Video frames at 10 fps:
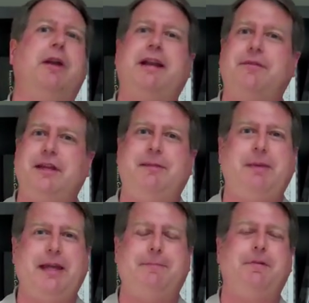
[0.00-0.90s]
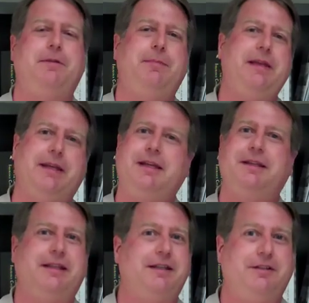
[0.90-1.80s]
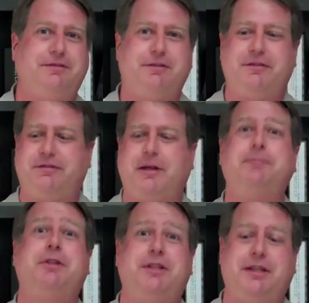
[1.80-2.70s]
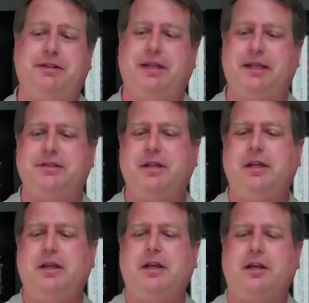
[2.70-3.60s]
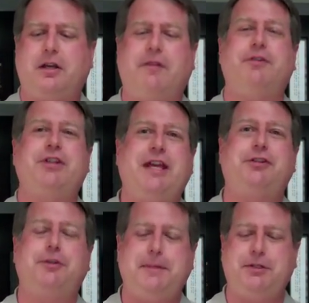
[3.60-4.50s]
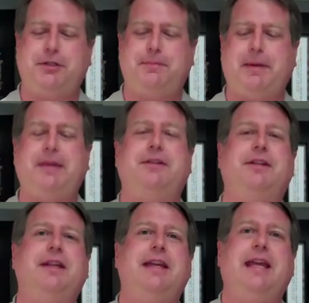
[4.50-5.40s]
whatever that may happen to be, again, they can defer it for up to 10 days. Coverage has to be suspended